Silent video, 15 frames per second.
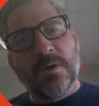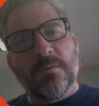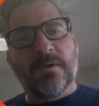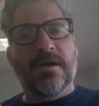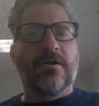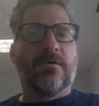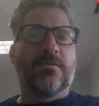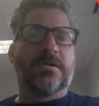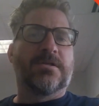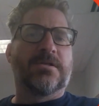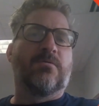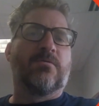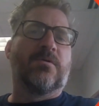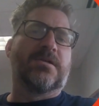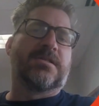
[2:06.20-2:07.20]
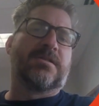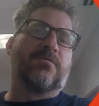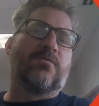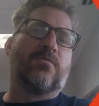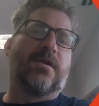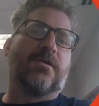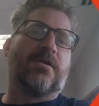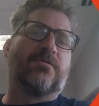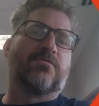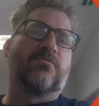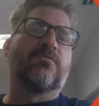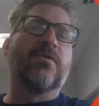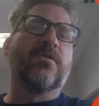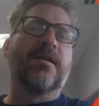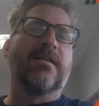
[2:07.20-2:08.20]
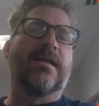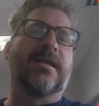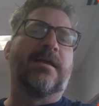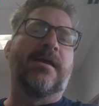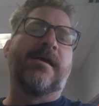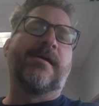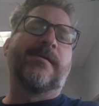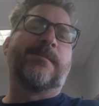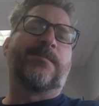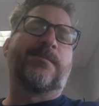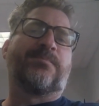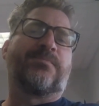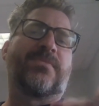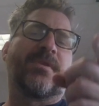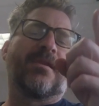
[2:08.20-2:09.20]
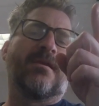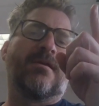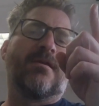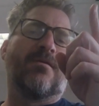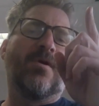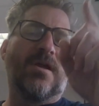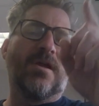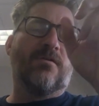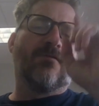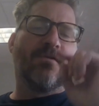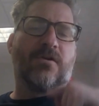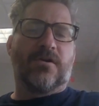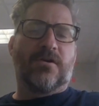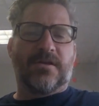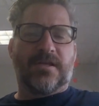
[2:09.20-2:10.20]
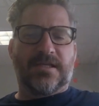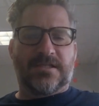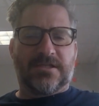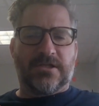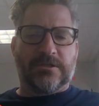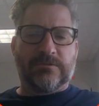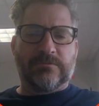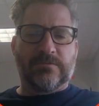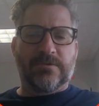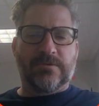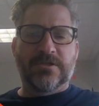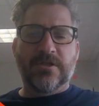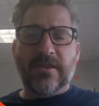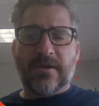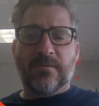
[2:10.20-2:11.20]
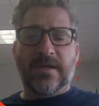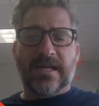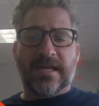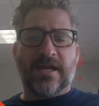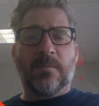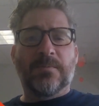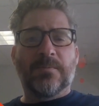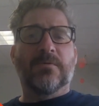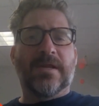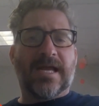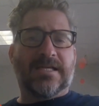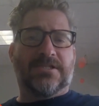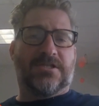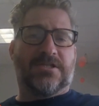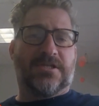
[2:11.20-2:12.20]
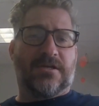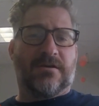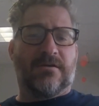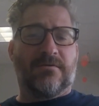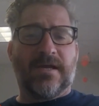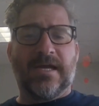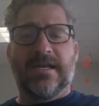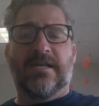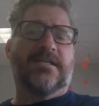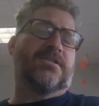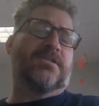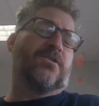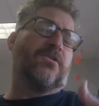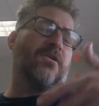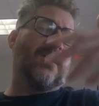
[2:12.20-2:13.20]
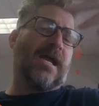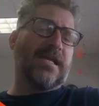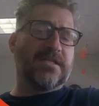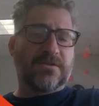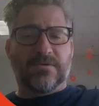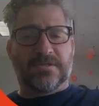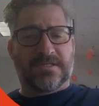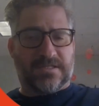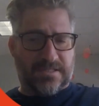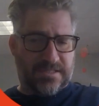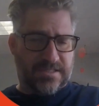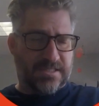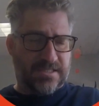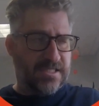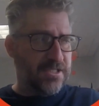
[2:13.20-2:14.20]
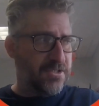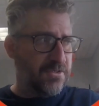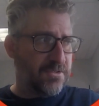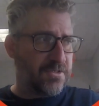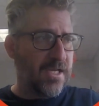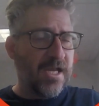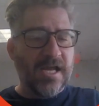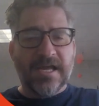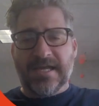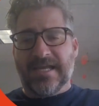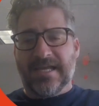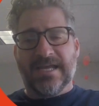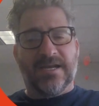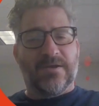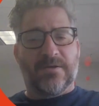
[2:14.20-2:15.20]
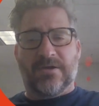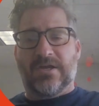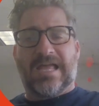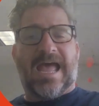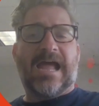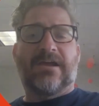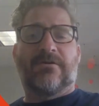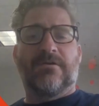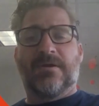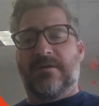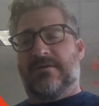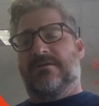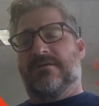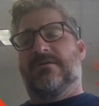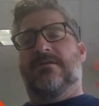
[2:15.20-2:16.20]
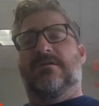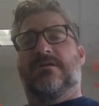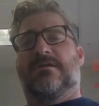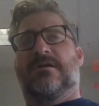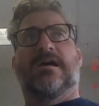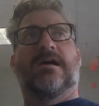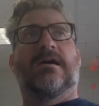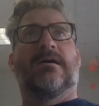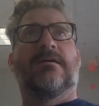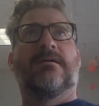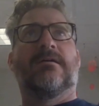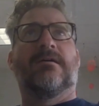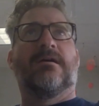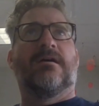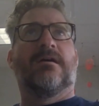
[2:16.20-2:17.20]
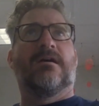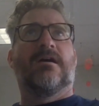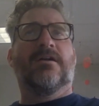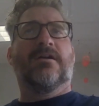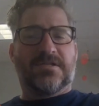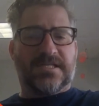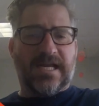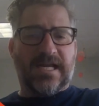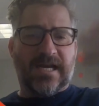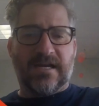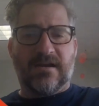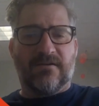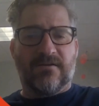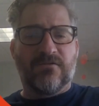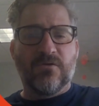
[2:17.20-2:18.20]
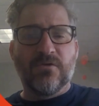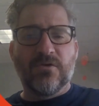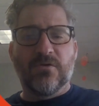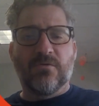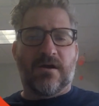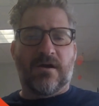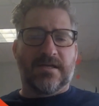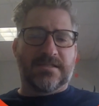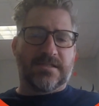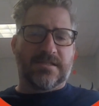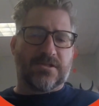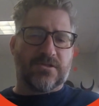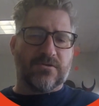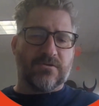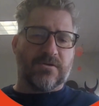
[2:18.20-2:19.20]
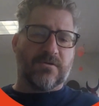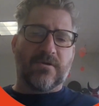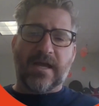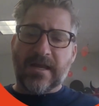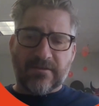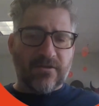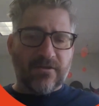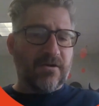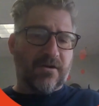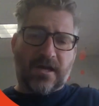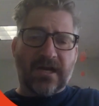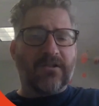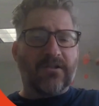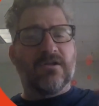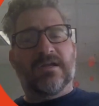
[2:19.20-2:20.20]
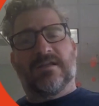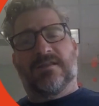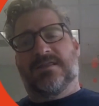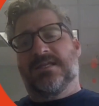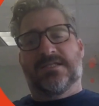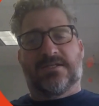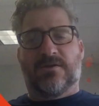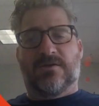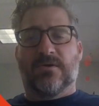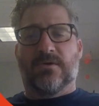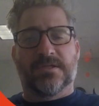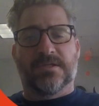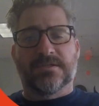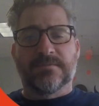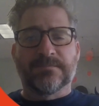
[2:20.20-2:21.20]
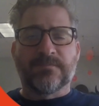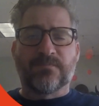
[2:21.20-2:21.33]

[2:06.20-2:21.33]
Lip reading: want to know what's really what you've learned this year so that we can help you next year, right? And so your high school teachers get a accurate uh, understanding of who you are as a student, right? They're going to look at these scores.